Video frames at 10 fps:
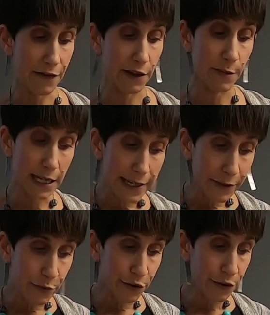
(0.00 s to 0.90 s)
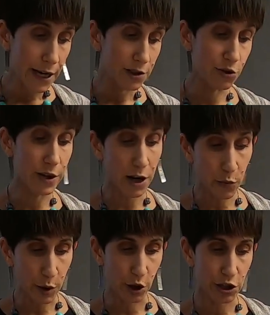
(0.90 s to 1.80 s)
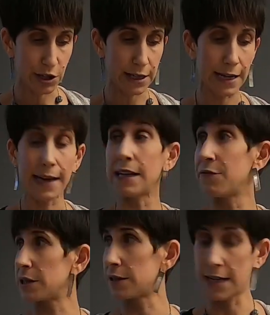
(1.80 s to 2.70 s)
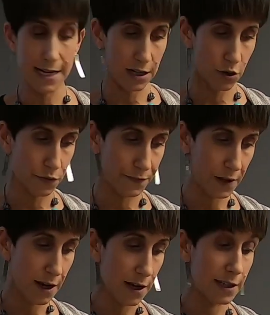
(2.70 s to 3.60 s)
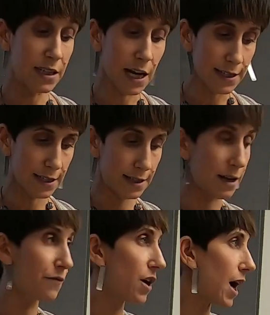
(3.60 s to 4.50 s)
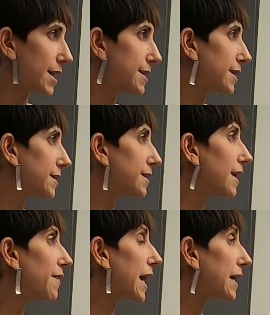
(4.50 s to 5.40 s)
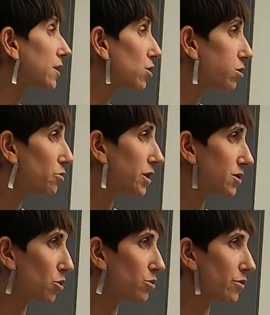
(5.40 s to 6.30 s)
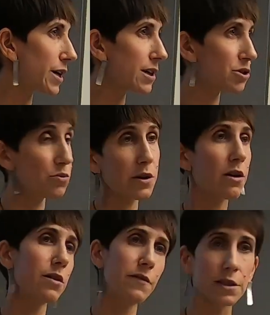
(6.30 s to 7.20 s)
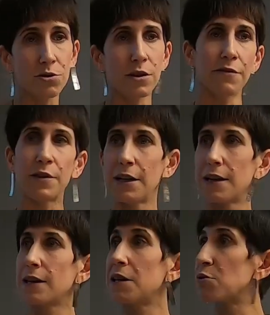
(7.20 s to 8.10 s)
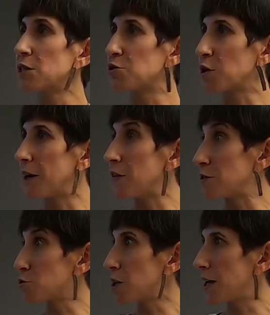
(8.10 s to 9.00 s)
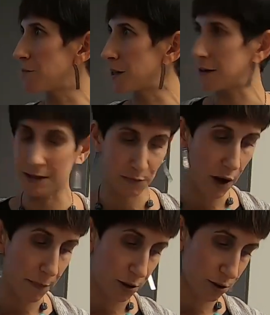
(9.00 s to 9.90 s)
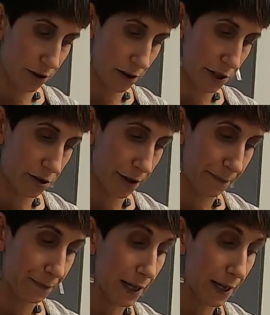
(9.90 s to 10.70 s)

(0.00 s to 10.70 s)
I found them in Hebrew, Judeo Persian, and even in Ladino. Dozens of codices that included Toledot Yeshu with all of this sort of literature of entertainment, this popular literature.